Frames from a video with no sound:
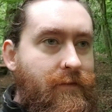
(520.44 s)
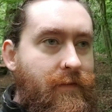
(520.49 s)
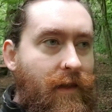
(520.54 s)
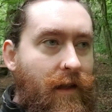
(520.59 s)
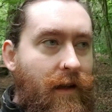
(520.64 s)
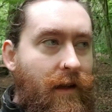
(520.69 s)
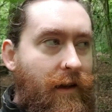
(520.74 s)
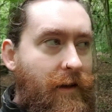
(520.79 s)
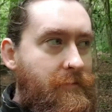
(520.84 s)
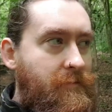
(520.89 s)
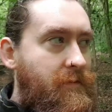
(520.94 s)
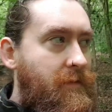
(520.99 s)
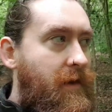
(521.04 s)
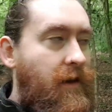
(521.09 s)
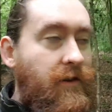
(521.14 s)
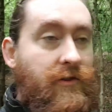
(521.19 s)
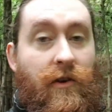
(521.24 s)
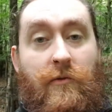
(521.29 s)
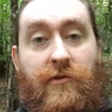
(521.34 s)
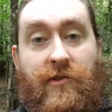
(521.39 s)

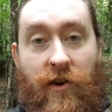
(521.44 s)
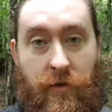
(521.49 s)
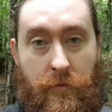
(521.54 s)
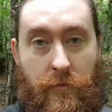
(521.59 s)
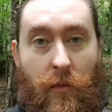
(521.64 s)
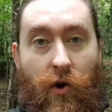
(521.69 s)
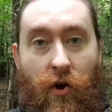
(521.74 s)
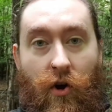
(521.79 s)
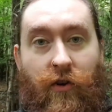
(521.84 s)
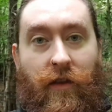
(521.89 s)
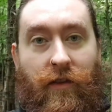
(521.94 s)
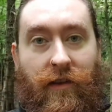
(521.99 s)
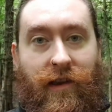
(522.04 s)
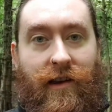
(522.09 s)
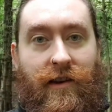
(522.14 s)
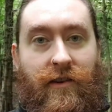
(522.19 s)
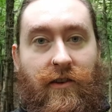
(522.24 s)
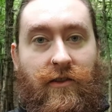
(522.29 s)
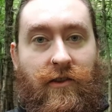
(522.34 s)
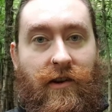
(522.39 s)
So, sorry, more on
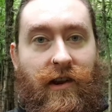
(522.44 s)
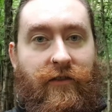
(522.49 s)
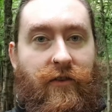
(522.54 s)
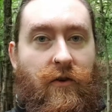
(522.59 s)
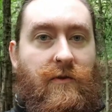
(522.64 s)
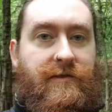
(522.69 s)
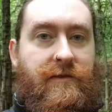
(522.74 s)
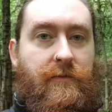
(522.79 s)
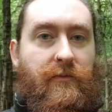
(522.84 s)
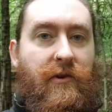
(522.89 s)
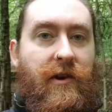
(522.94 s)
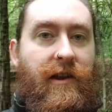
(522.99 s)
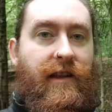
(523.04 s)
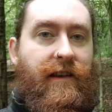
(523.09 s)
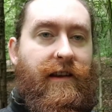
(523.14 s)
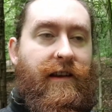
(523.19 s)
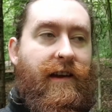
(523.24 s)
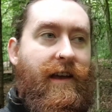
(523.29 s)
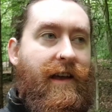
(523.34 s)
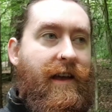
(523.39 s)
Kindle than if it was in print.
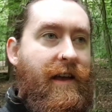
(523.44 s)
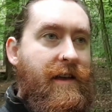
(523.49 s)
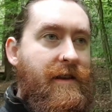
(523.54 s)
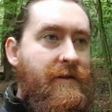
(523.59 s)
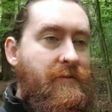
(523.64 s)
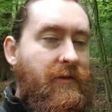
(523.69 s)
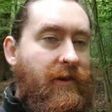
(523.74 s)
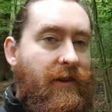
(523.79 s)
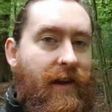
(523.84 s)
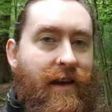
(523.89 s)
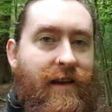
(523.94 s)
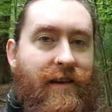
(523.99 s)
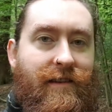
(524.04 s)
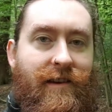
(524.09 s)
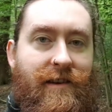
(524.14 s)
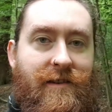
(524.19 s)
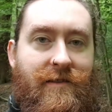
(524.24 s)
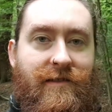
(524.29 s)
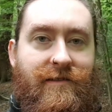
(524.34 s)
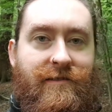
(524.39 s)
But
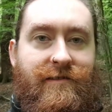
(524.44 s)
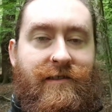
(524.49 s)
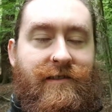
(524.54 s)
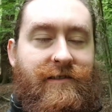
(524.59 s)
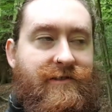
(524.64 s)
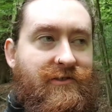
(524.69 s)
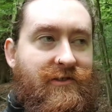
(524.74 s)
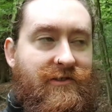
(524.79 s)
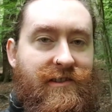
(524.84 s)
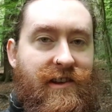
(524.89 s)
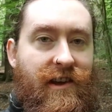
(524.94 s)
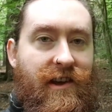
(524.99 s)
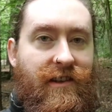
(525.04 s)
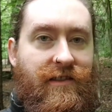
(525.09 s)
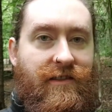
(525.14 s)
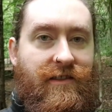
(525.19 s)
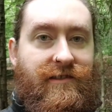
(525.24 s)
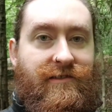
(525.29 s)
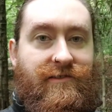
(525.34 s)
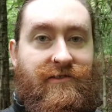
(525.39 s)
yeah, he's just
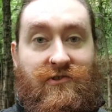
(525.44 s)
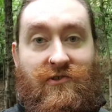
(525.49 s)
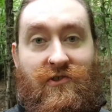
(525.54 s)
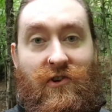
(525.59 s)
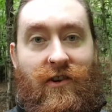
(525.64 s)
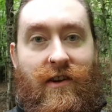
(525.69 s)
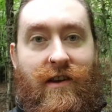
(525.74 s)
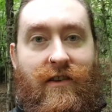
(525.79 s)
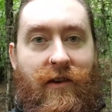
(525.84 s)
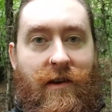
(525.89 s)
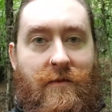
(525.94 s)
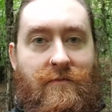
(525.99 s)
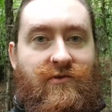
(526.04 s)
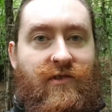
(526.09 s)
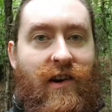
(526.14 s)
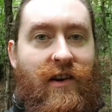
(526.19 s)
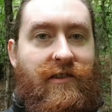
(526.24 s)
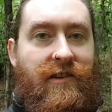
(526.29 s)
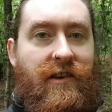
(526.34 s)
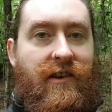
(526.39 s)
the story of him
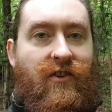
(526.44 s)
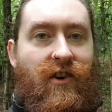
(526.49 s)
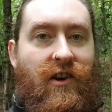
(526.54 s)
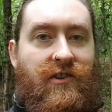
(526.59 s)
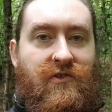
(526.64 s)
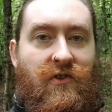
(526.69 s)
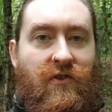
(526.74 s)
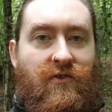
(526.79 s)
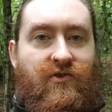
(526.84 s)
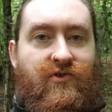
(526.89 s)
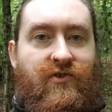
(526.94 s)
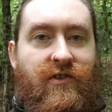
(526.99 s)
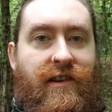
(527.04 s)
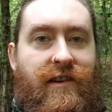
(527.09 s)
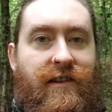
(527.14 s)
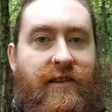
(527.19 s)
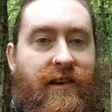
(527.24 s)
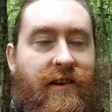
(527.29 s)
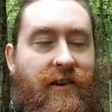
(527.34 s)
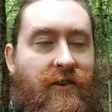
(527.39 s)
travelling cross country,
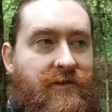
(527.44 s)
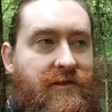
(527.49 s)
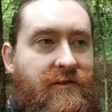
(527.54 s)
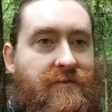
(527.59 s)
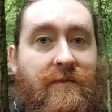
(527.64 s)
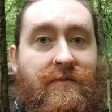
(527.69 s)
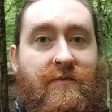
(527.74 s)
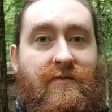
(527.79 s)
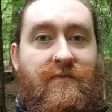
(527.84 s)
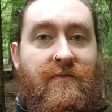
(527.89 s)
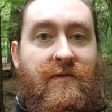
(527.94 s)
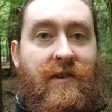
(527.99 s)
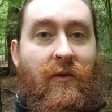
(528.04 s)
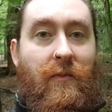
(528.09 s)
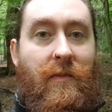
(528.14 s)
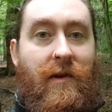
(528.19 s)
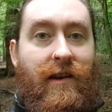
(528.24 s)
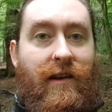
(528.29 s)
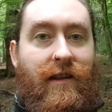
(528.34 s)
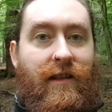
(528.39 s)
and you know,
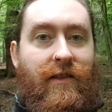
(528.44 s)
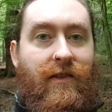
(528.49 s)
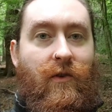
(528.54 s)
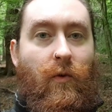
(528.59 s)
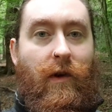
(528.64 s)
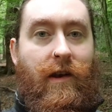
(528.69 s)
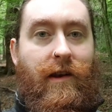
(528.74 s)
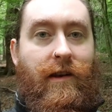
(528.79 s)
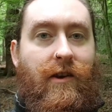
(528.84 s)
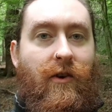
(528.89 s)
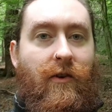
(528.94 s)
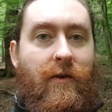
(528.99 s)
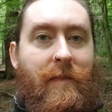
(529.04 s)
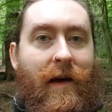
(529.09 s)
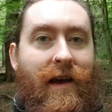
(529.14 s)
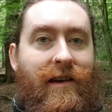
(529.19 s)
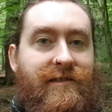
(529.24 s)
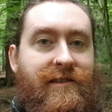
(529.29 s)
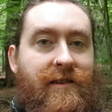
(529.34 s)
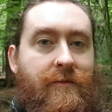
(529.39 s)
being in the wind going
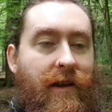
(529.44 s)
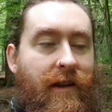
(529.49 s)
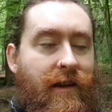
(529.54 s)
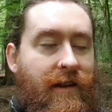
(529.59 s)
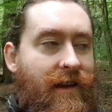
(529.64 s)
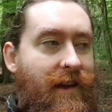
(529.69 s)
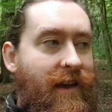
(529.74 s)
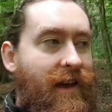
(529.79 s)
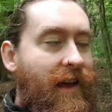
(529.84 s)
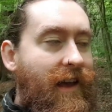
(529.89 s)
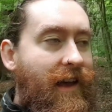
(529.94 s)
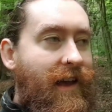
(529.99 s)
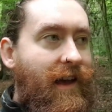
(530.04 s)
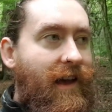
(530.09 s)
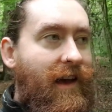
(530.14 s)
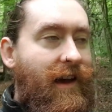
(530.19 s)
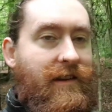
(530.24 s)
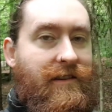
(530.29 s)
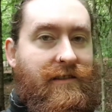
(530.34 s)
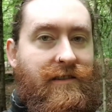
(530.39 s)
past him, and
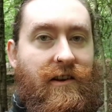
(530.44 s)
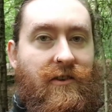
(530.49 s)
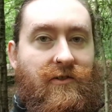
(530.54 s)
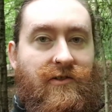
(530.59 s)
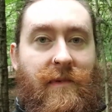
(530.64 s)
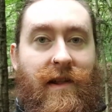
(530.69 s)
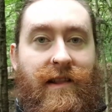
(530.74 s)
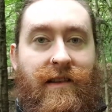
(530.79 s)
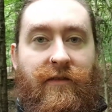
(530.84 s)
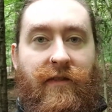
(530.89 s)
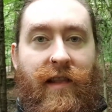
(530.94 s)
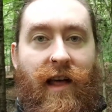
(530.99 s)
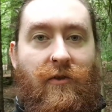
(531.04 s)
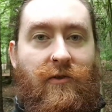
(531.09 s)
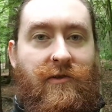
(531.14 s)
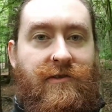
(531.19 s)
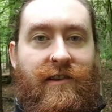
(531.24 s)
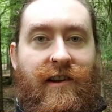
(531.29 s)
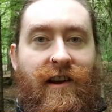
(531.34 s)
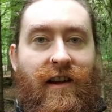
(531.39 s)
you know, smelling
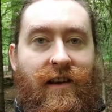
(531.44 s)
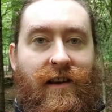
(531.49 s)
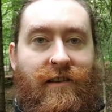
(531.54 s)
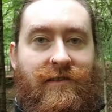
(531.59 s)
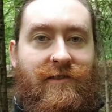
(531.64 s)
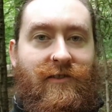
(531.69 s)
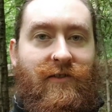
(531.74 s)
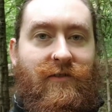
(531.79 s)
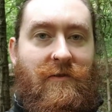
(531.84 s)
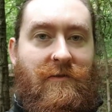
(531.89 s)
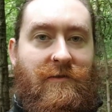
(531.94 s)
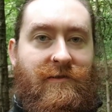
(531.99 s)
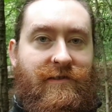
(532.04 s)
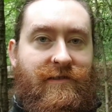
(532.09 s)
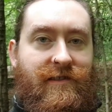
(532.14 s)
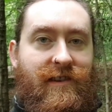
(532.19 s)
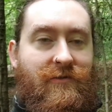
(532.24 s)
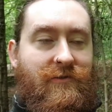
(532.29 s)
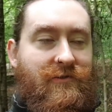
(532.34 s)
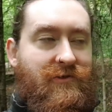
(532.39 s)
flowers and all that stuff. It was
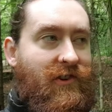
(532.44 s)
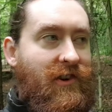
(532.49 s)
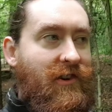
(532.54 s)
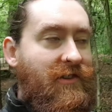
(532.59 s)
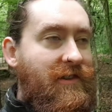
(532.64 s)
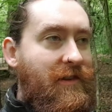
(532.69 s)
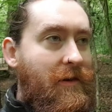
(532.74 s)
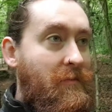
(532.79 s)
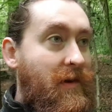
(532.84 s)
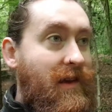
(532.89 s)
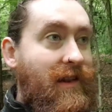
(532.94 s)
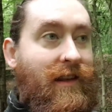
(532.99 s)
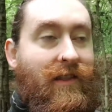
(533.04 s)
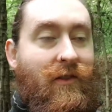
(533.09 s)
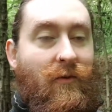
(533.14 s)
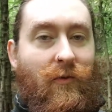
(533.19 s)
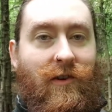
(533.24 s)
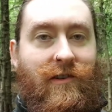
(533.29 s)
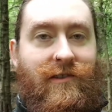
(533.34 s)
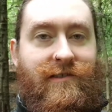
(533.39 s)
good, and being in
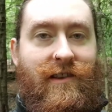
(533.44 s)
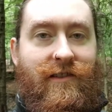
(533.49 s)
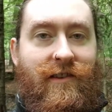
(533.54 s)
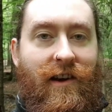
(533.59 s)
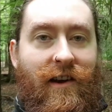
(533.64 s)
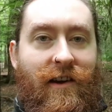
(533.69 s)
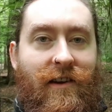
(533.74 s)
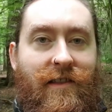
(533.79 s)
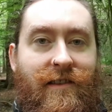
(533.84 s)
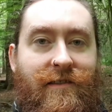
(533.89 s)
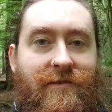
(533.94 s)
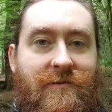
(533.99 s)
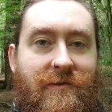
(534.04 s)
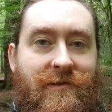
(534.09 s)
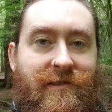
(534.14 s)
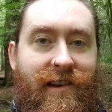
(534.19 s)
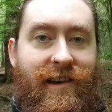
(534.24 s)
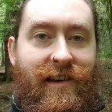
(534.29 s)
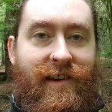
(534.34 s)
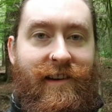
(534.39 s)
the woods. I thought this was
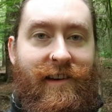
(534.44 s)
a